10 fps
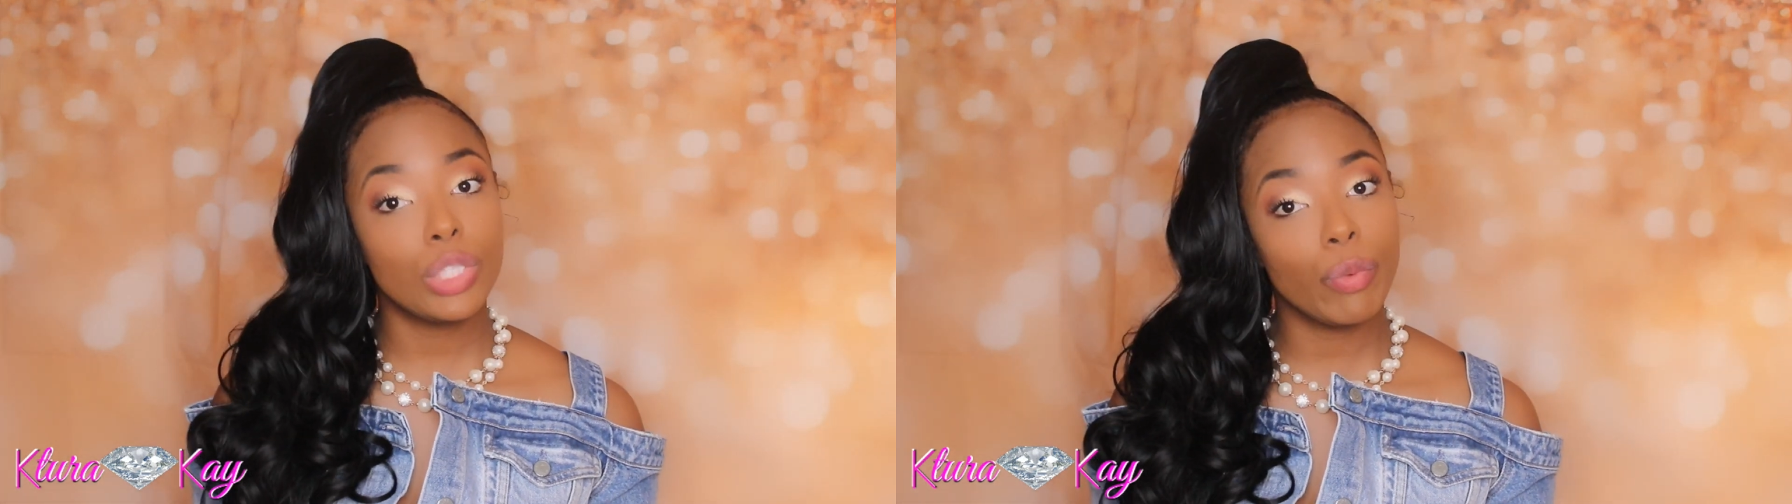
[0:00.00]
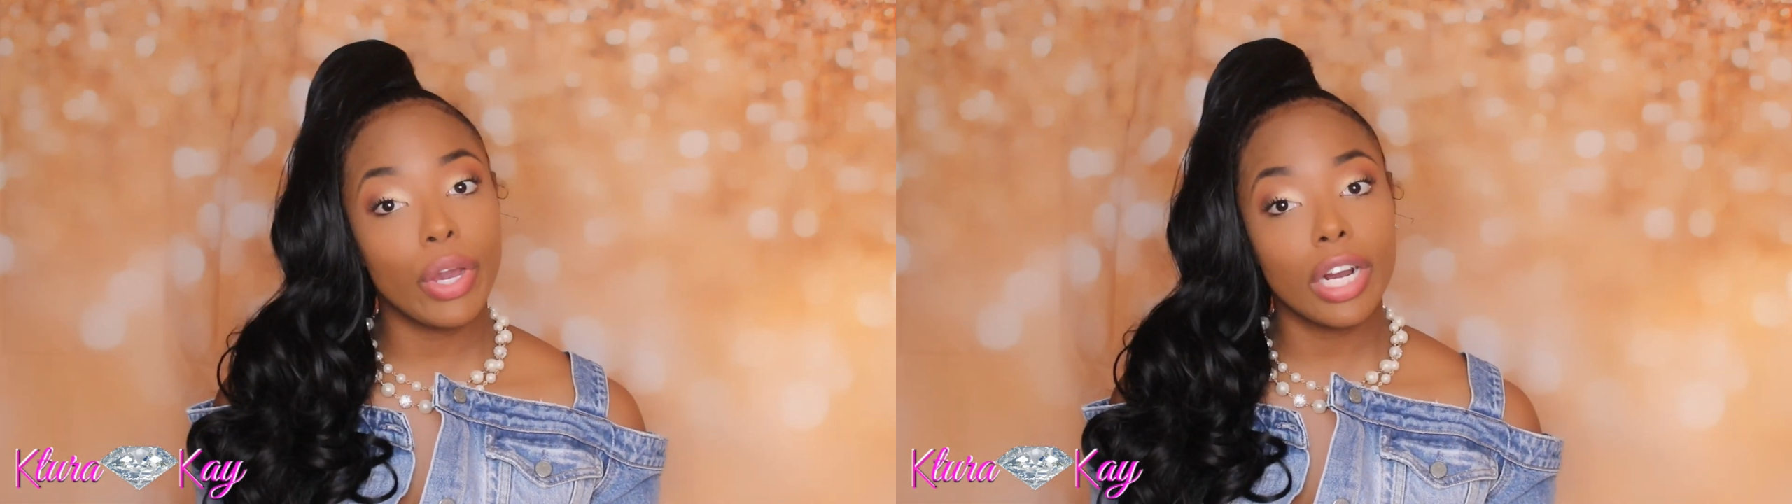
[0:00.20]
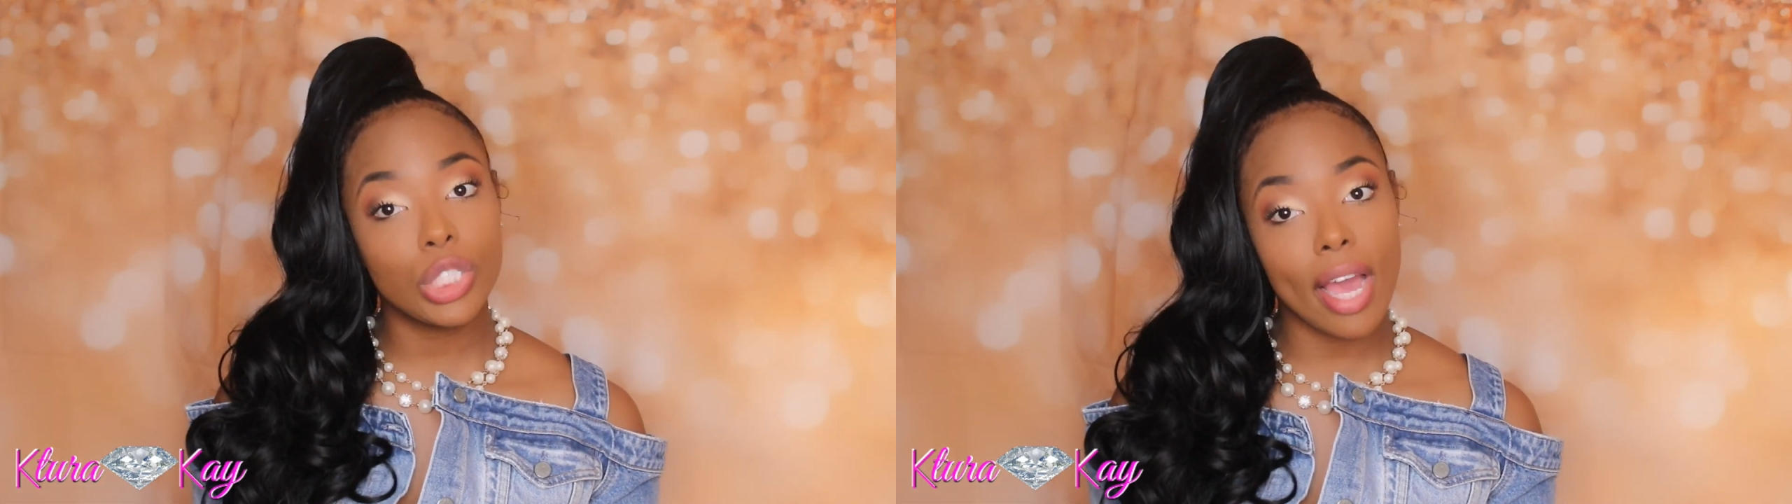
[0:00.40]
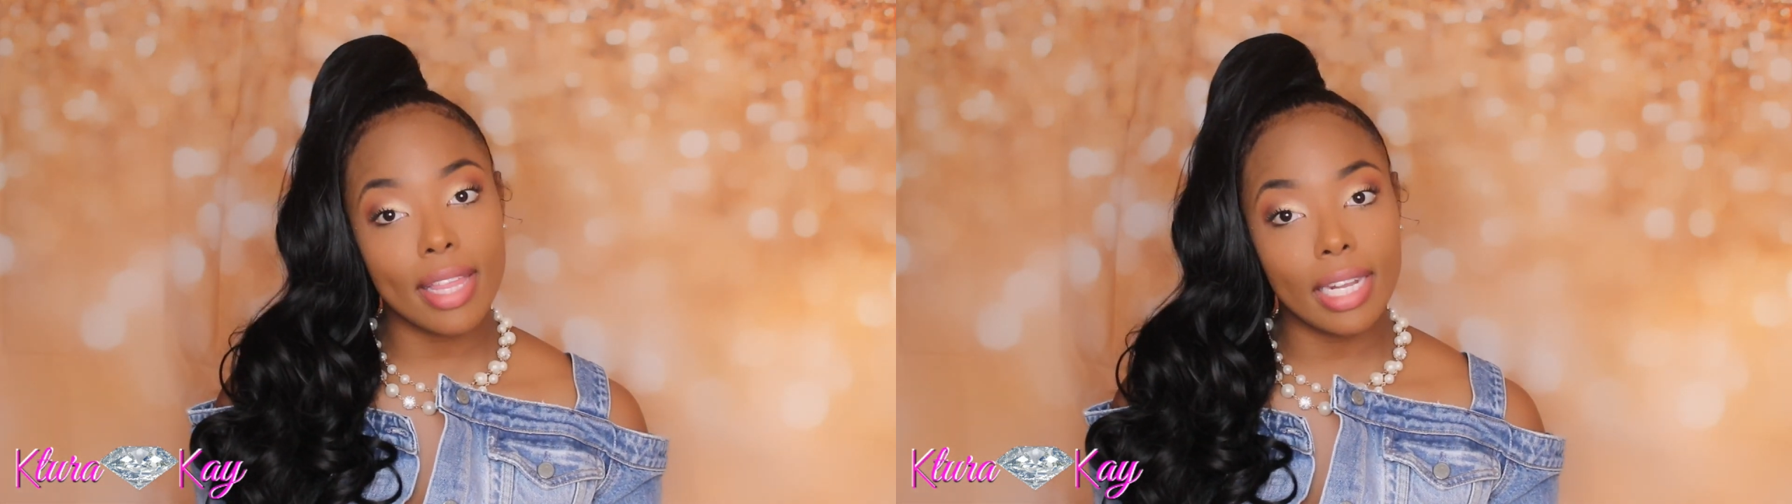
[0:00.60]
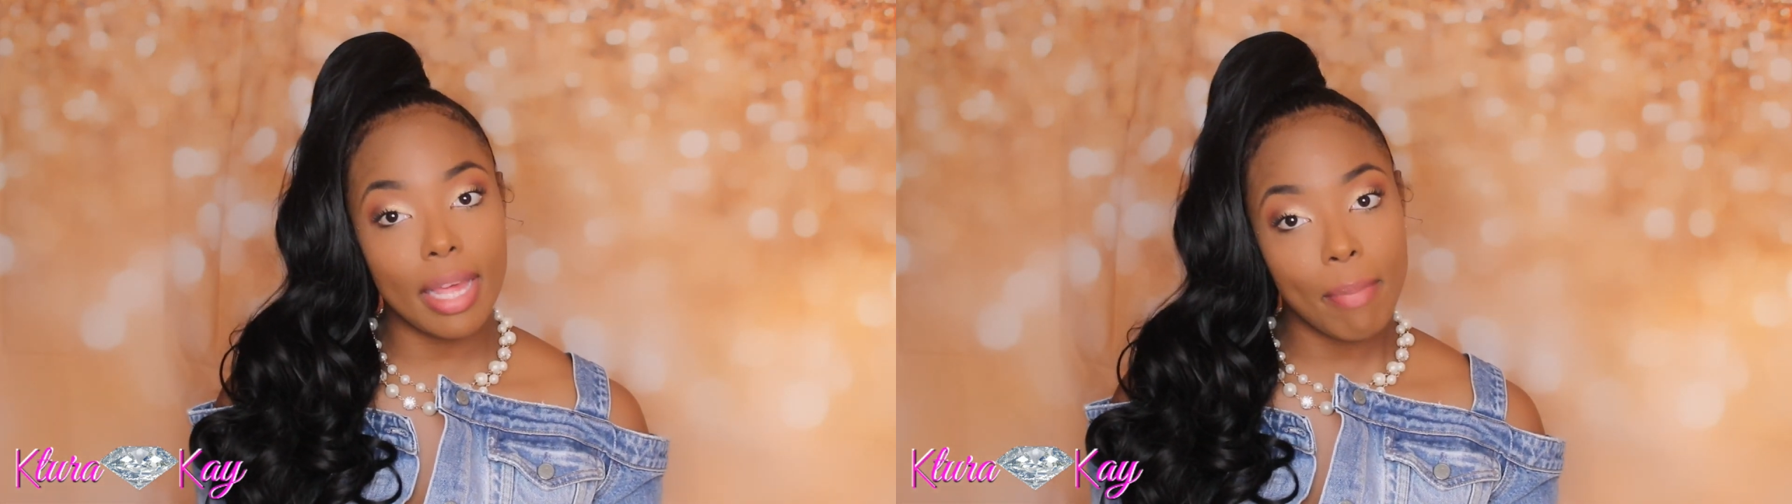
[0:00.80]
We're gonna try
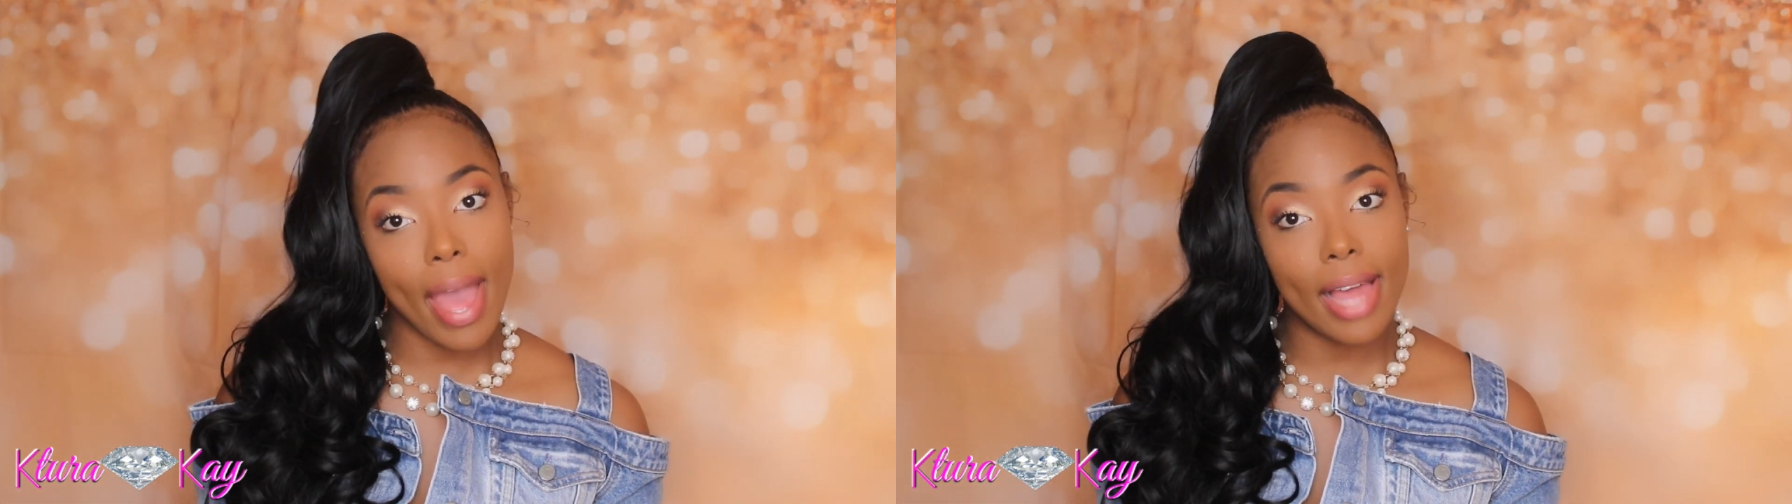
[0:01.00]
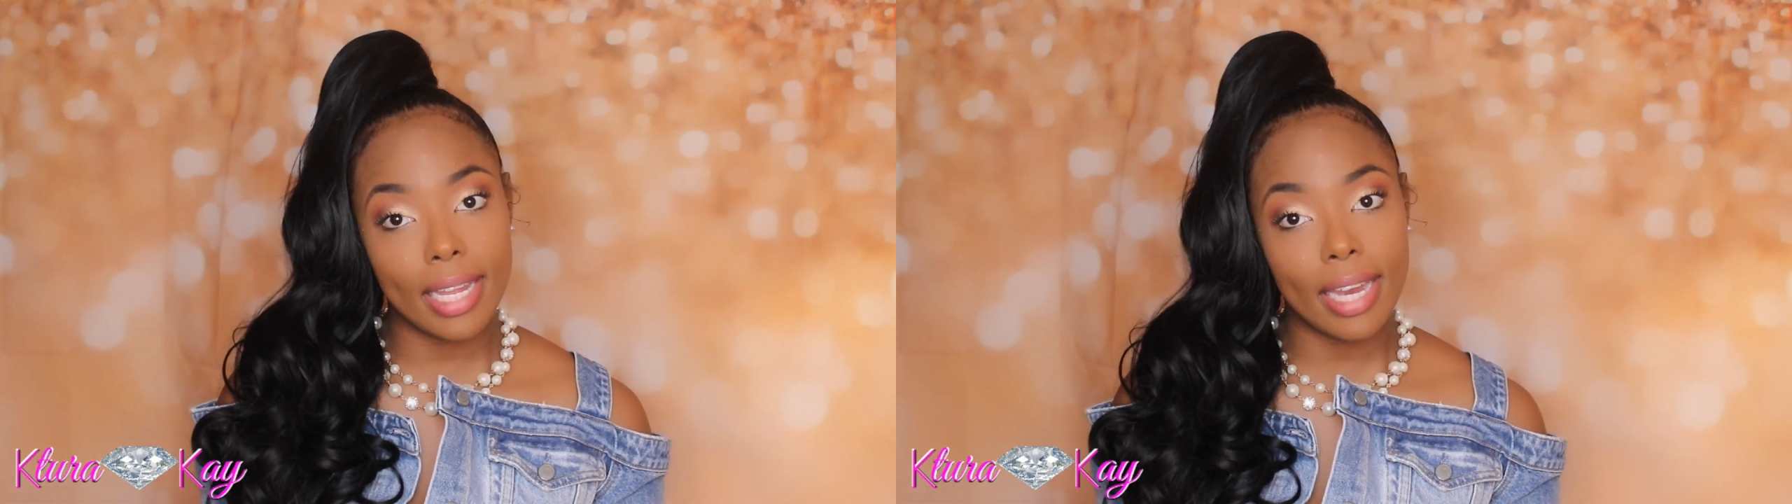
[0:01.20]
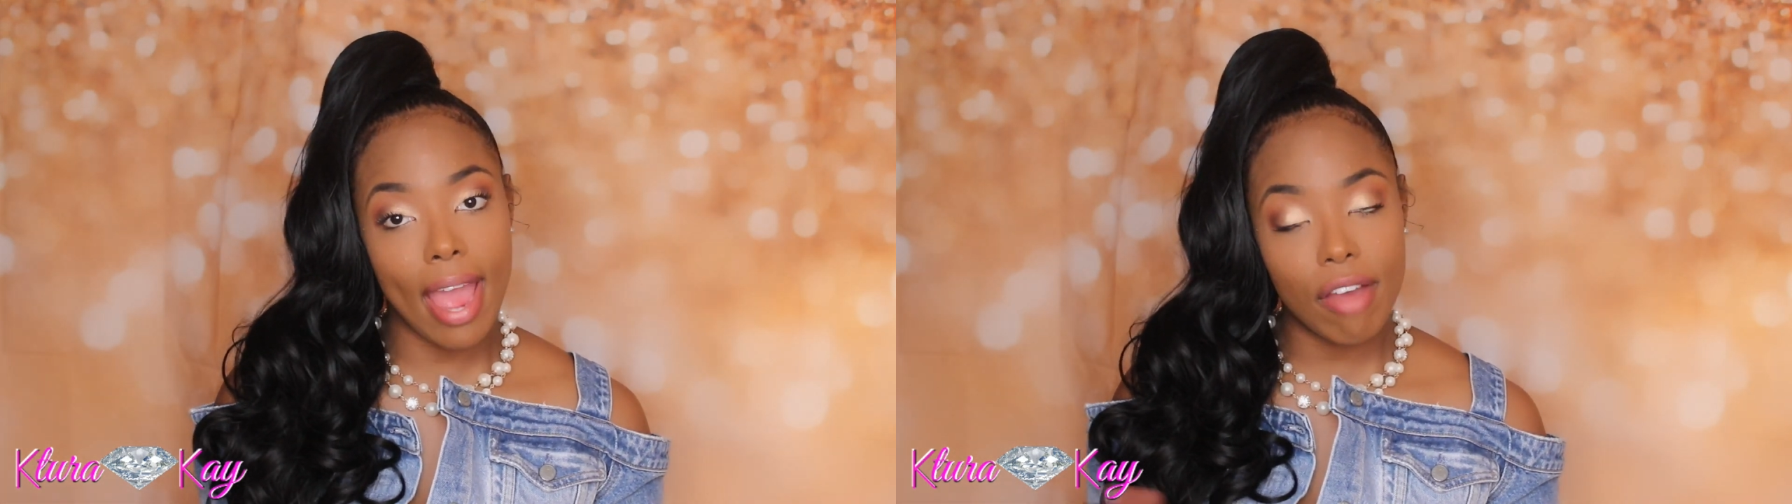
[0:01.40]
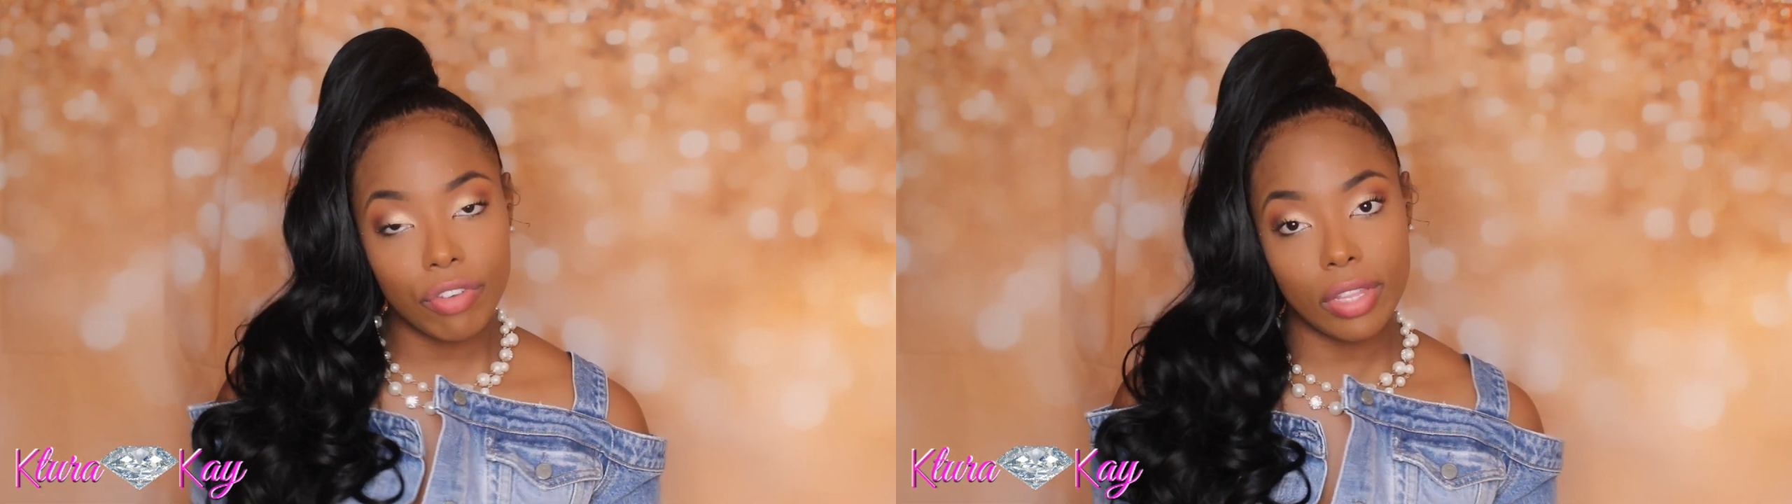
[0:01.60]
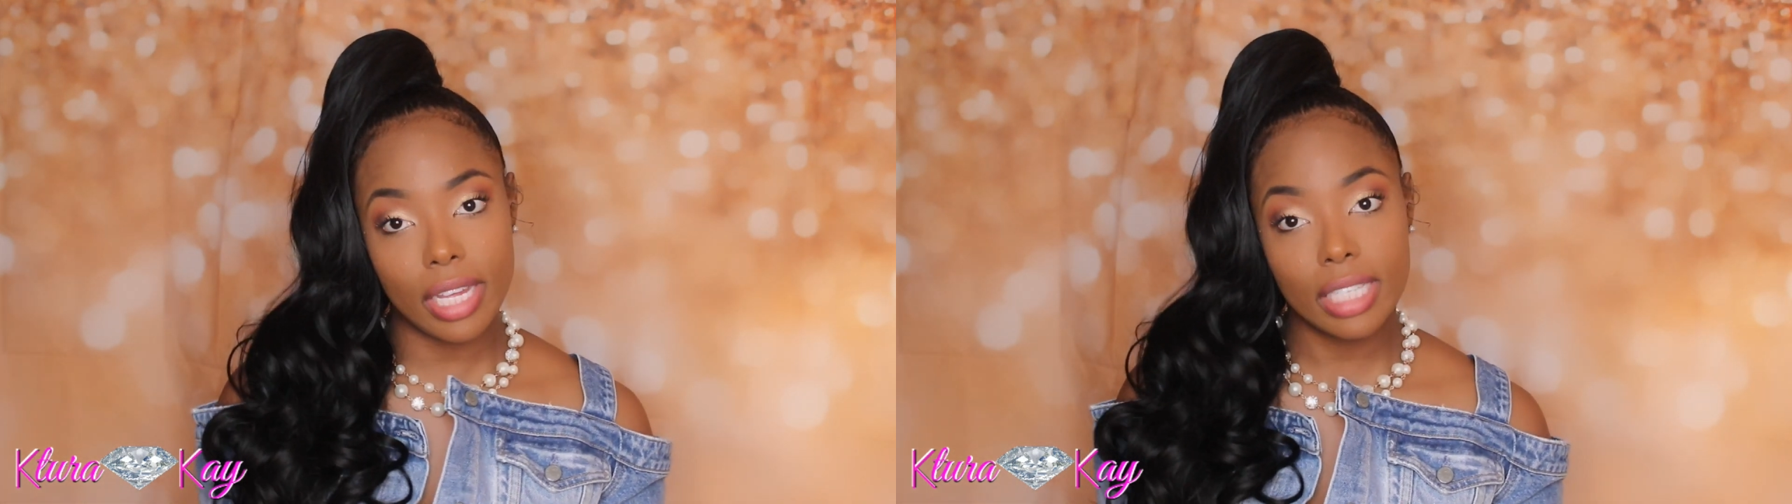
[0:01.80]
the lip palette
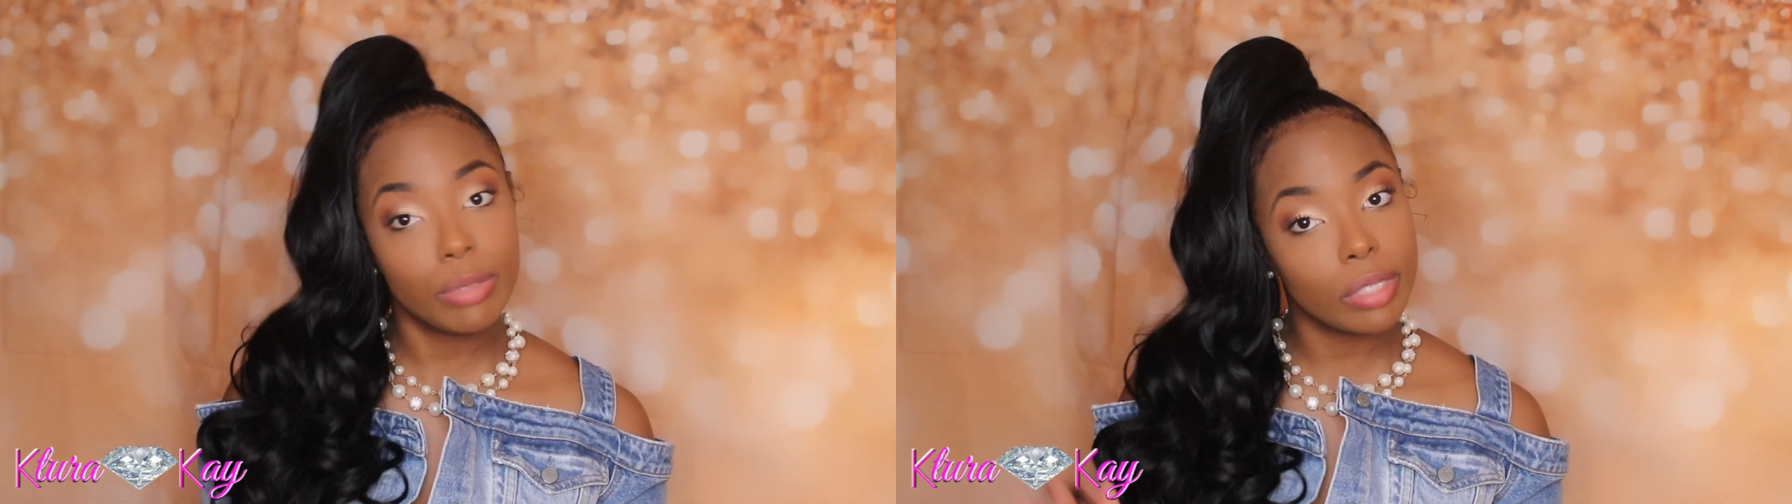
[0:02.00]
after this.